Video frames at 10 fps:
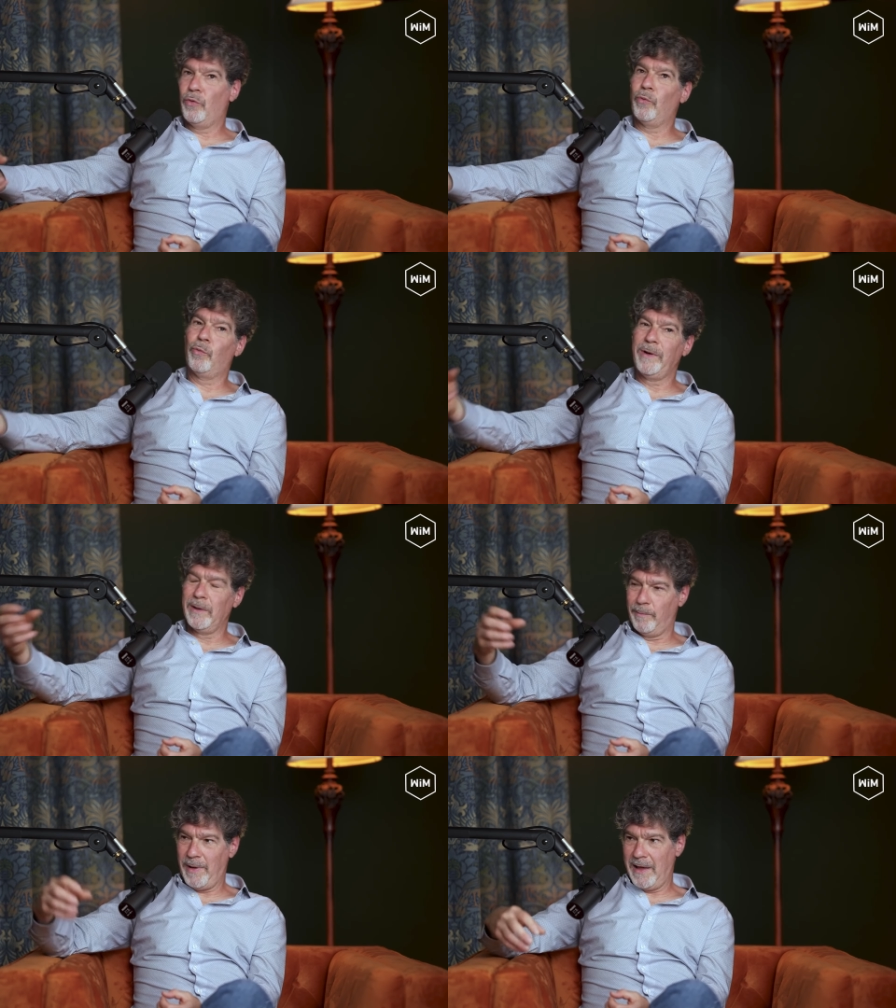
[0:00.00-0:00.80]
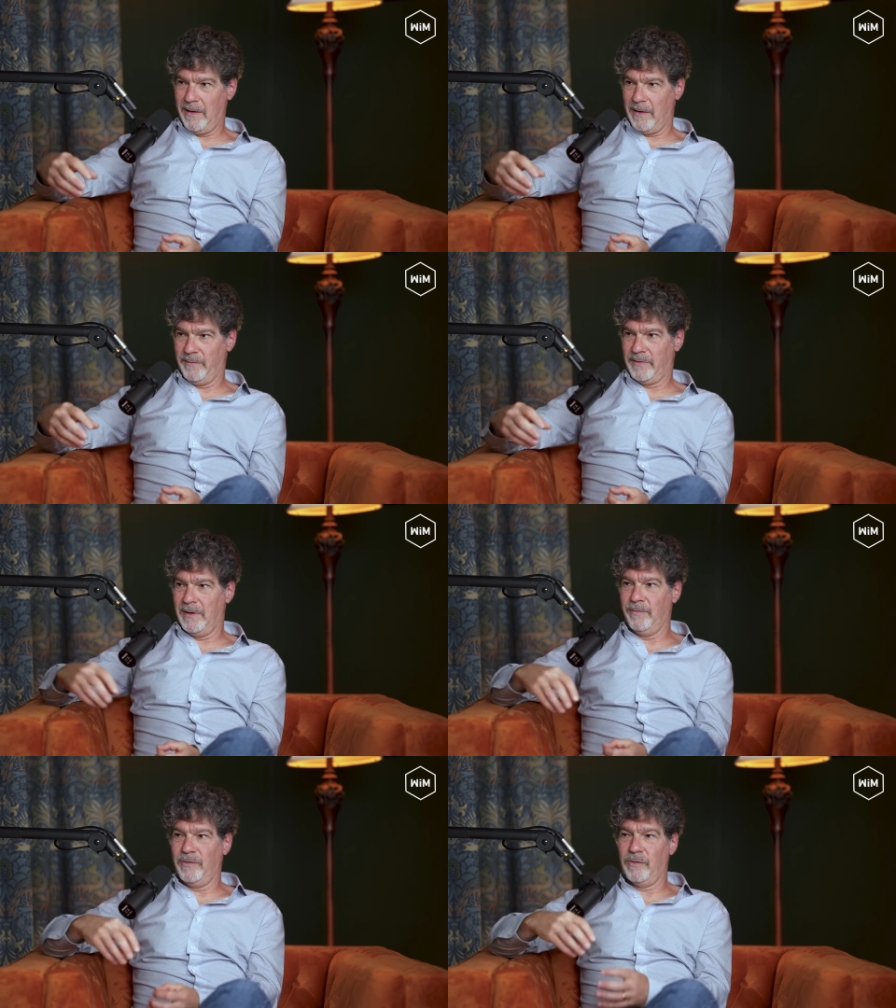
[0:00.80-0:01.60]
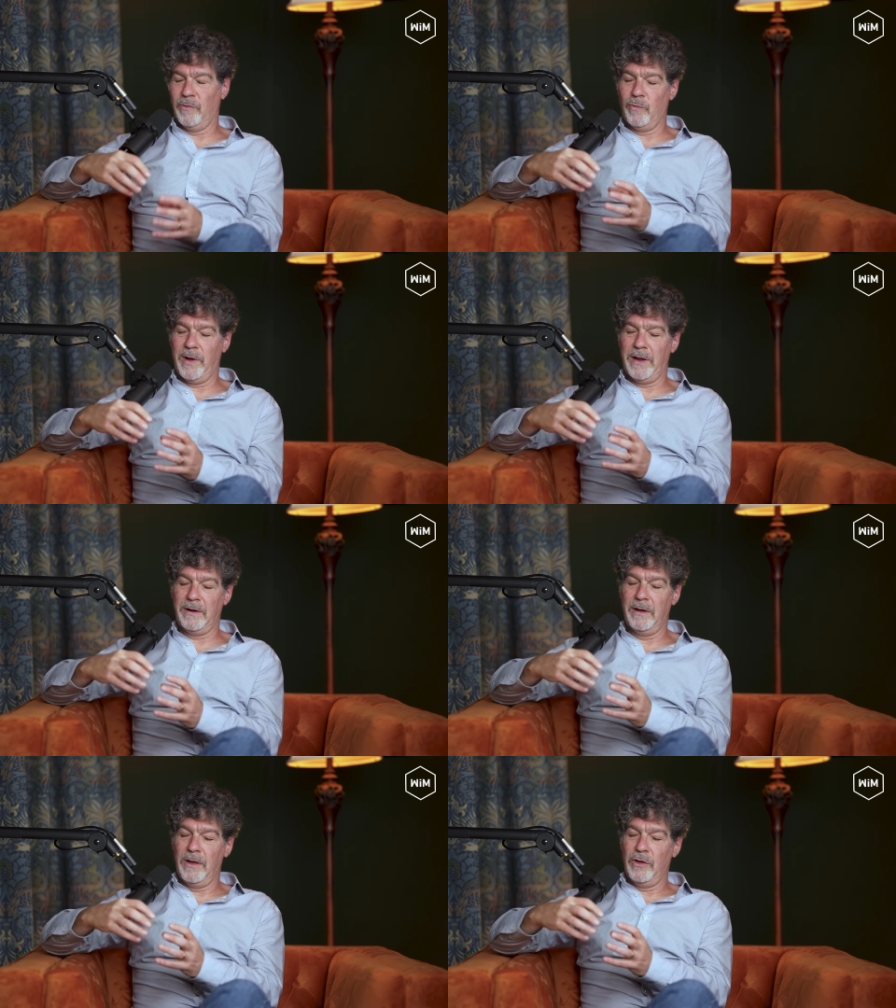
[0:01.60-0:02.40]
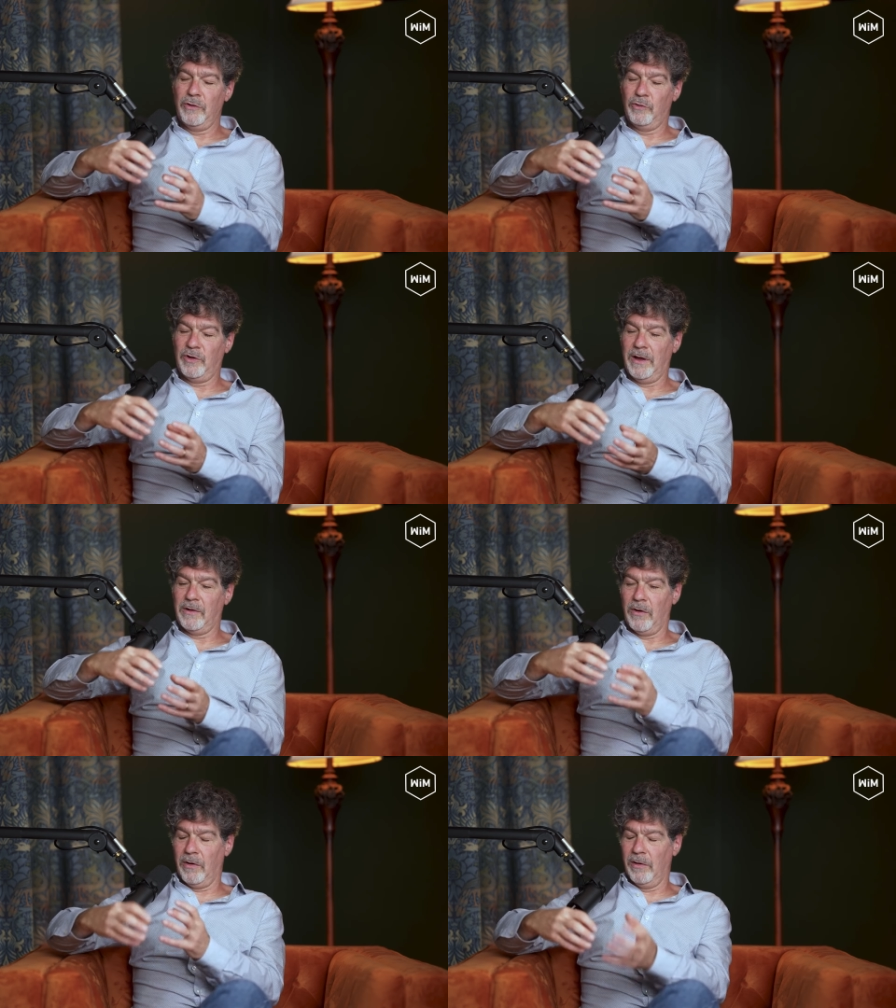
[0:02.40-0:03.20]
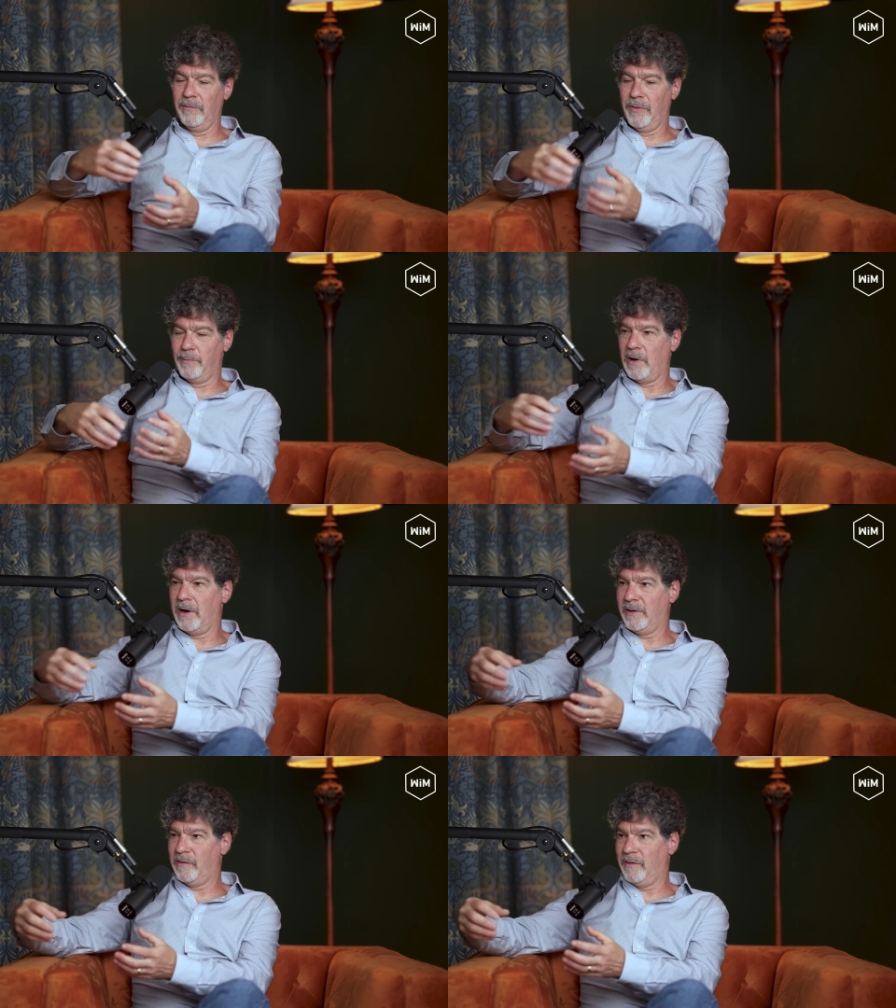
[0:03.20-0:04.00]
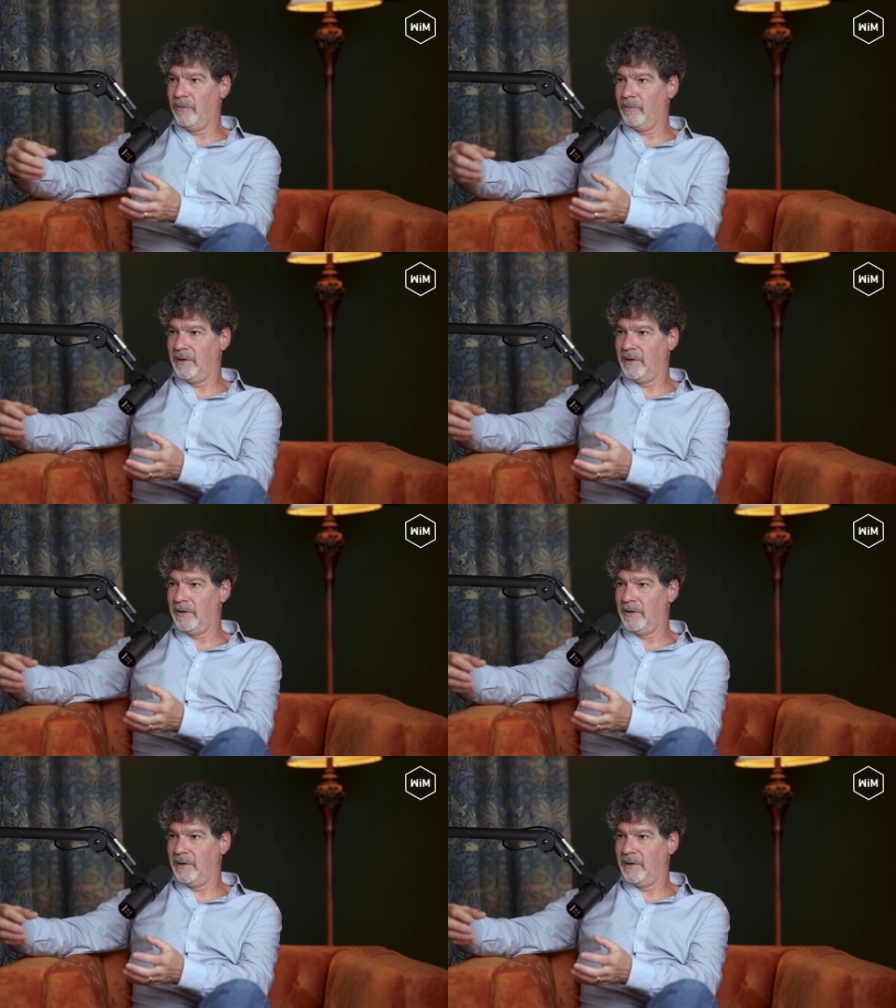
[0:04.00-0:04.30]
The real payoff comes when you take all of the products of the